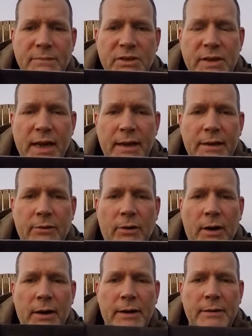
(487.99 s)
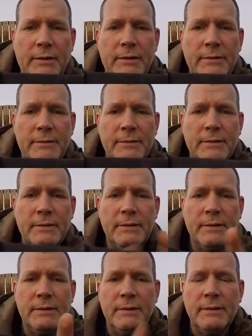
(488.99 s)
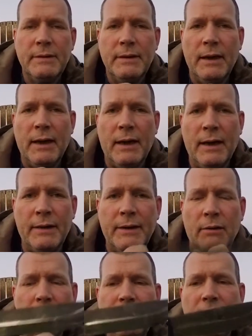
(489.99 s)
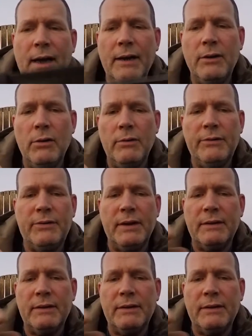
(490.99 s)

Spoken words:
Scandi grind. The only thing I noticed,